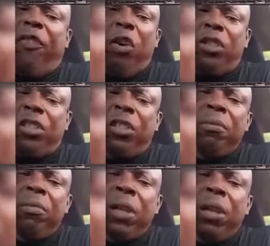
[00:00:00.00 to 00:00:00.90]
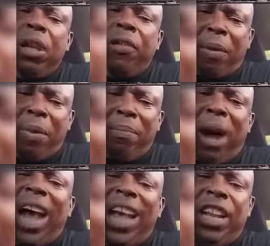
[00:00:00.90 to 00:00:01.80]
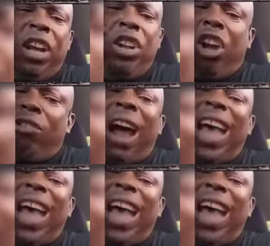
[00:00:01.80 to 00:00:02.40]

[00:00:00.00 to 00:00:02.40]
a foot. If I'm a mind, not